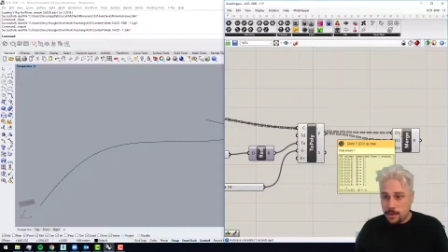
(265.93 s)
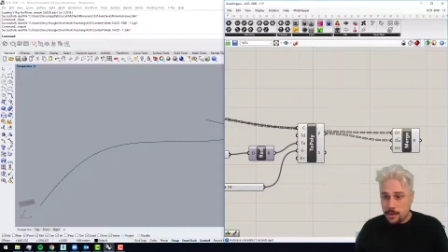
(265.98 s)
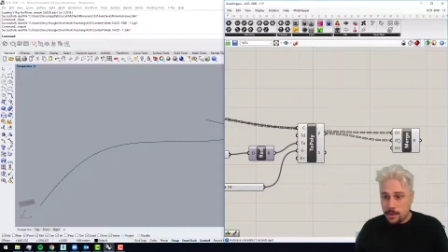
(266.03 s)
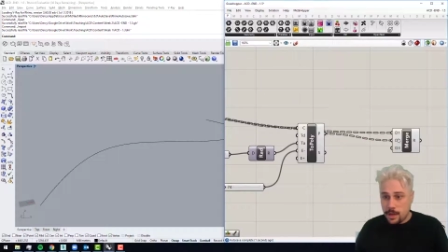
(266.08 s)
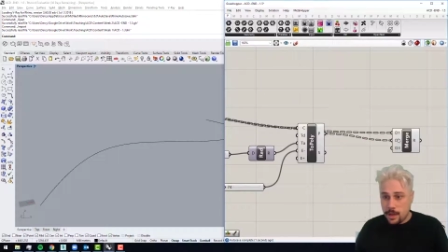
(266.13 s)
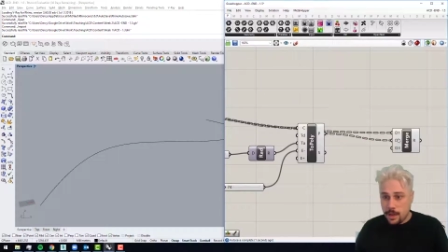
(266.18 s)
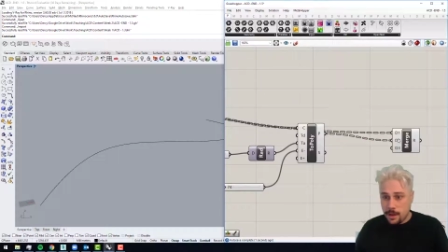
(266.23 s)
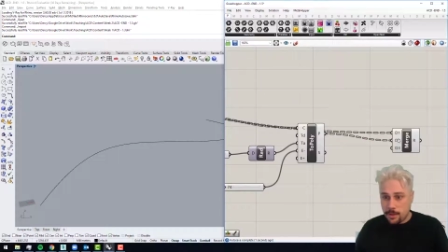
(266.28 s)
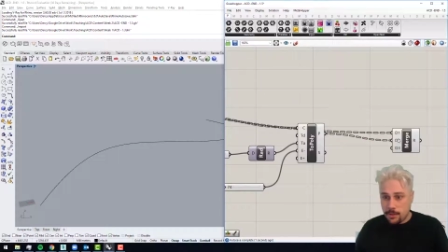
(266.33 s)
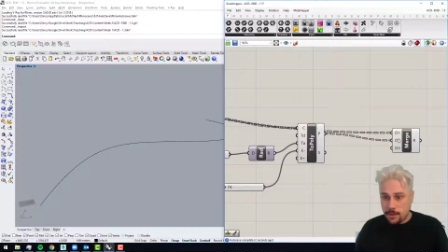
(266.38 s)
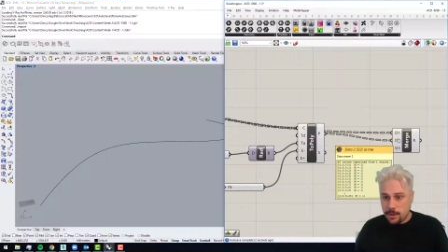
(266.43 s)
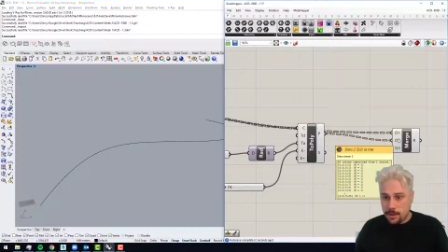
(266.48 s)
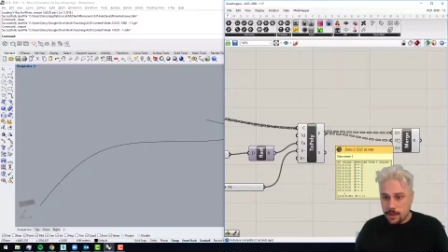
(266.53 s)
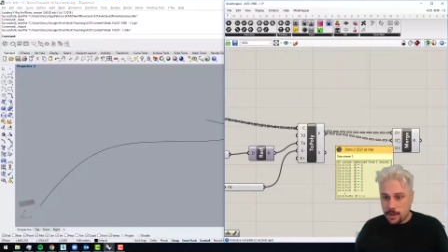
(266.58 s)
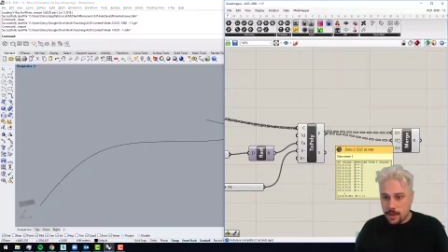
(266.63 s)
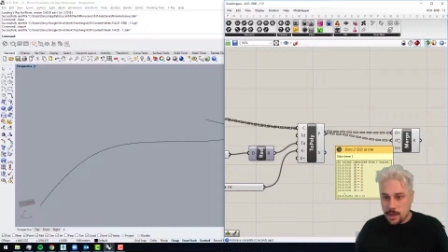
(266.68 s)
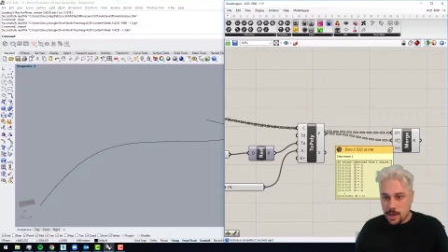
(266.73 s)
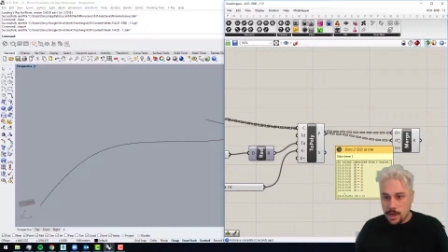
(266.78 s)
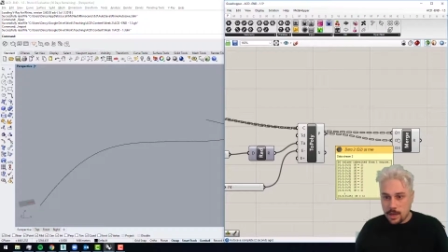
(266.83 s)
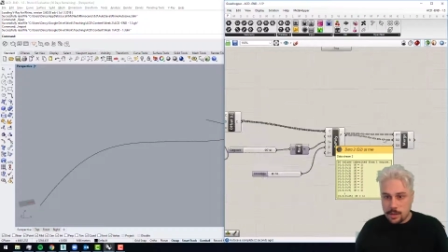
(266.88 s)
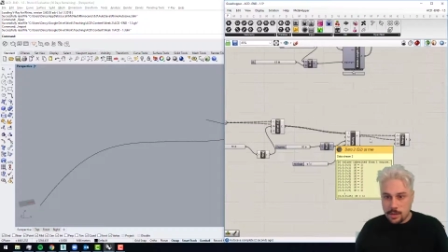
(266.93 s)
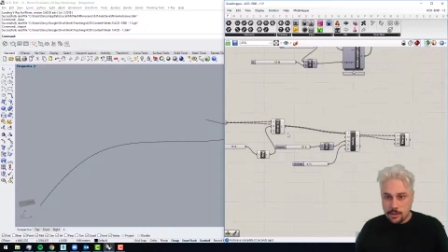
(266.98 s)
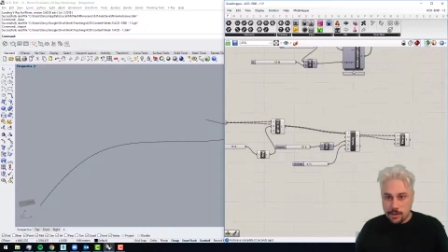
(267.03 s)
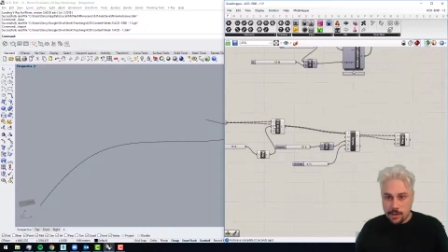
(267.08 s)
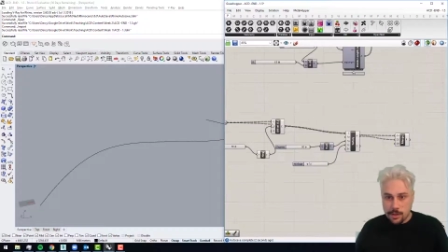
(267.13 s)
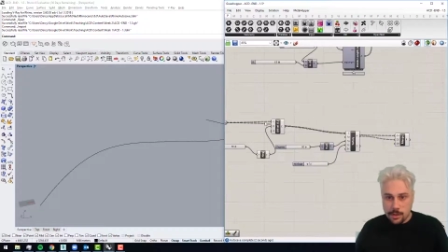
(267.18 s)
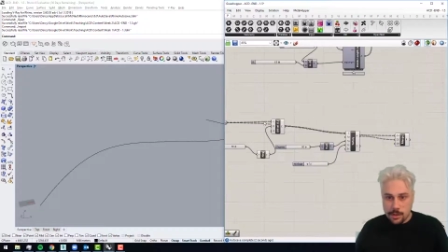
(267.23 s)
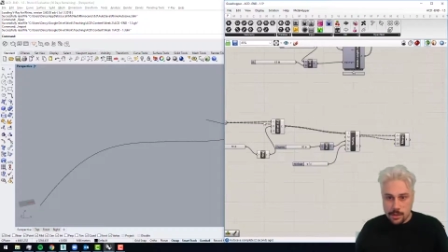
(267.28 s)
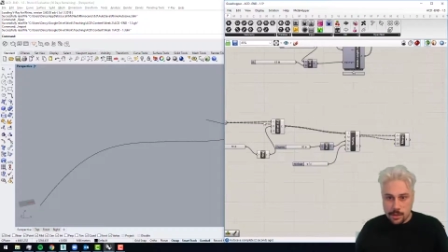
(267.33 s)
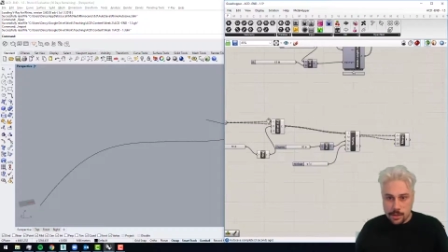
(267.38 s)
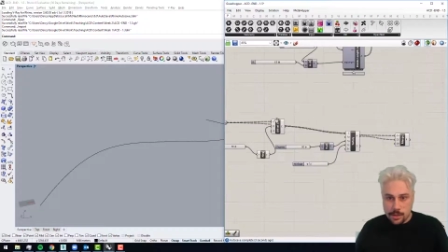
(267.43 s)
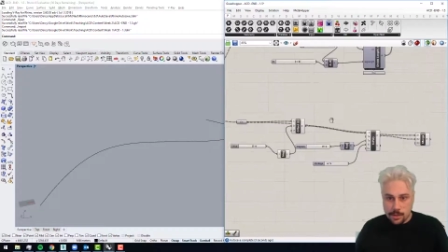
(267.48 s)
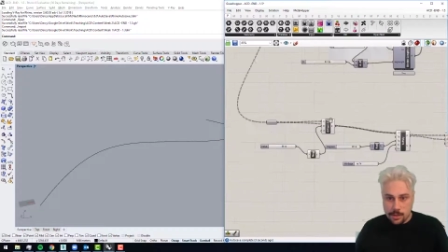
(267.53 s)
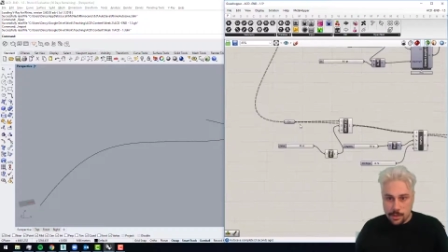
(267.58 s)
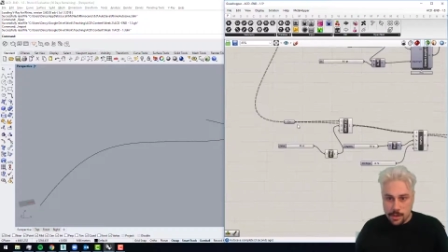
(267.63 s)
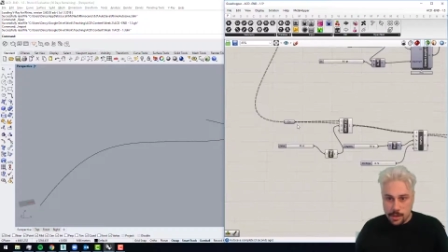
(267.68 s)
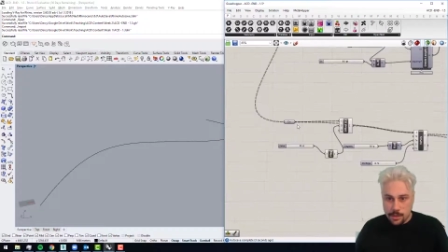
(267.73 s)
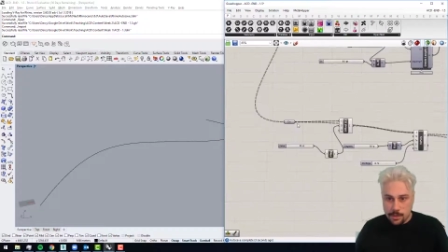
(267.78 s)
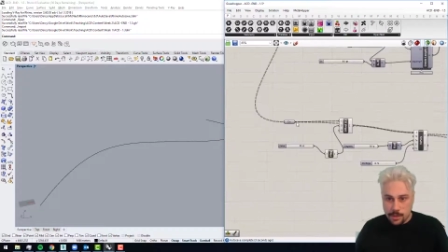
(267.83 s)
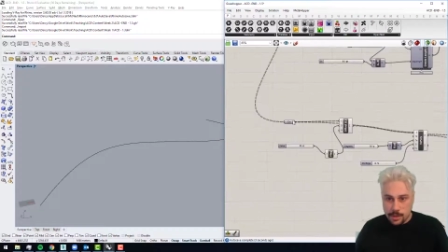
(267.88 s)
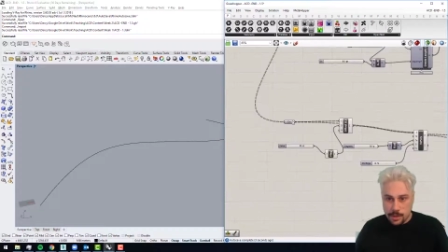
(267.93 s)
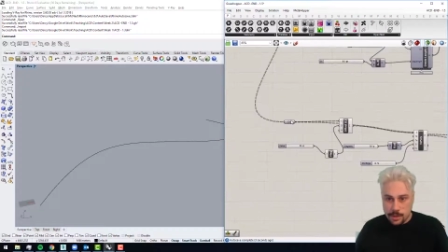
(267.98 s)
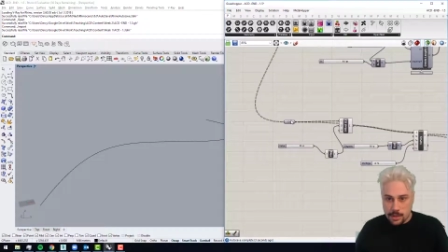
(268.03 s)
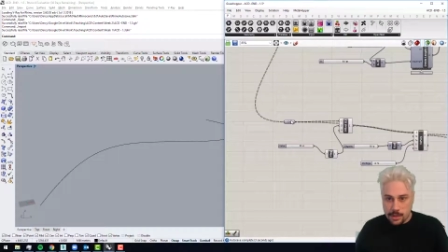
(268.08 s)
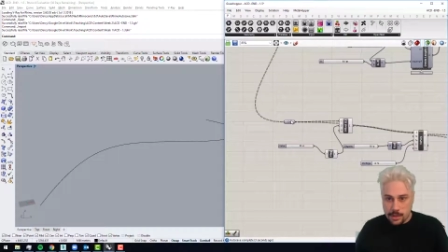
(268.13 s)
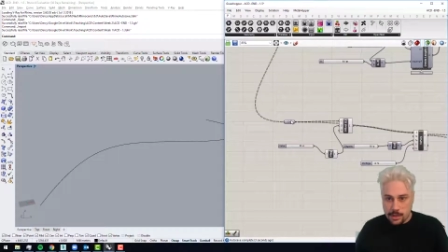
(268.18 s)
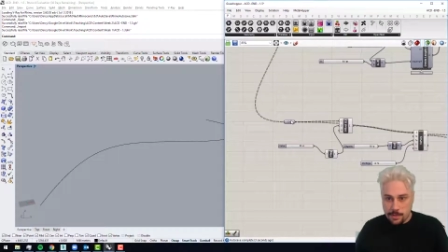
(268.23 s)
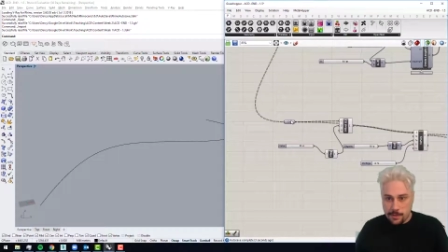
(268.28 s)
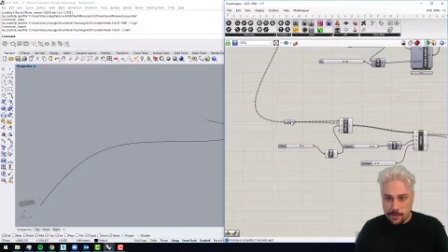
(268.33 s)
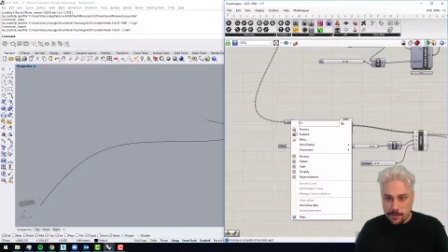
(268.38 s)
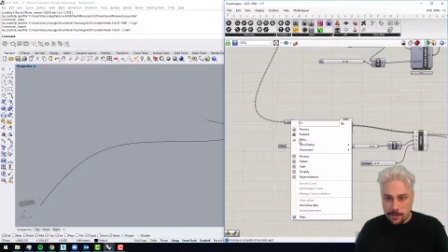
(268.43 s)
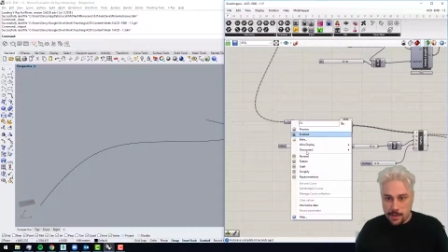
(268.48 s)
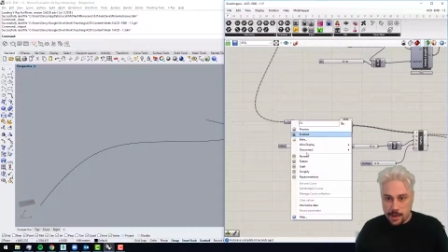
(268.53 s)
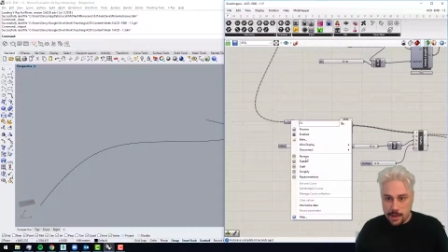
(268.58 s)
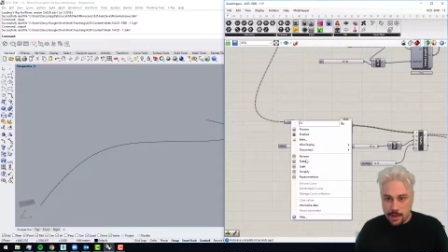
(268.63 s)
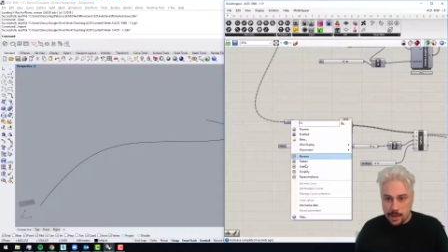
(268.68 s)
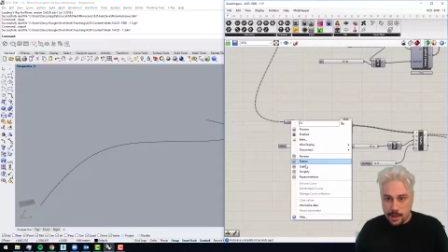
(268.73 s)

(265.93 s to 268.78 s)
Have a look at the data structures. Why don't we just simplify